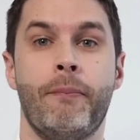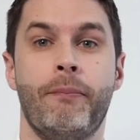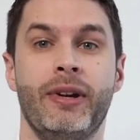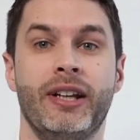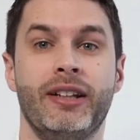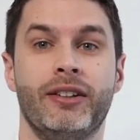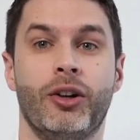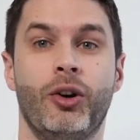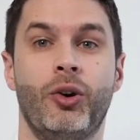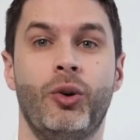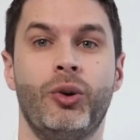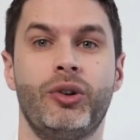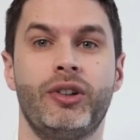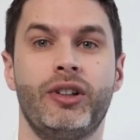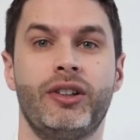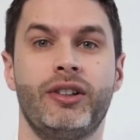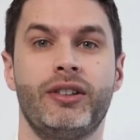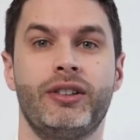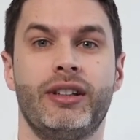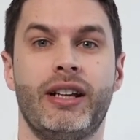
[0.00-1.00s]
have been
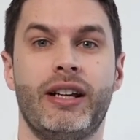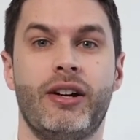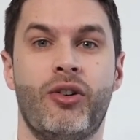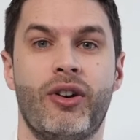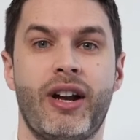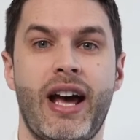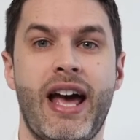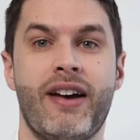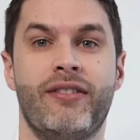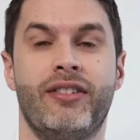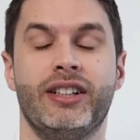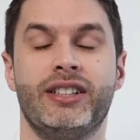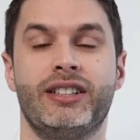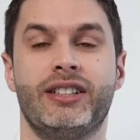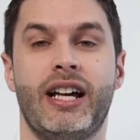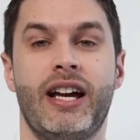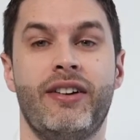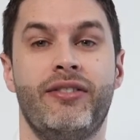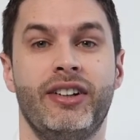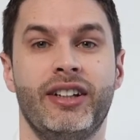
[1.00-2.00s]
ordered on
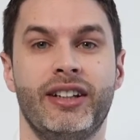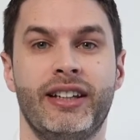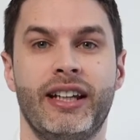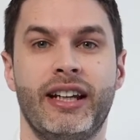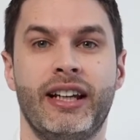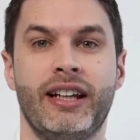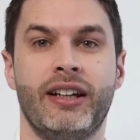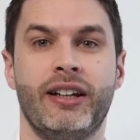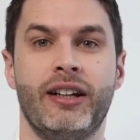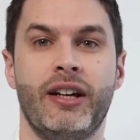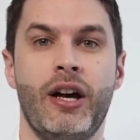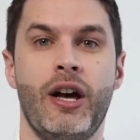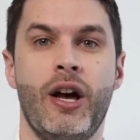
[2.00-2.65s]
average every day,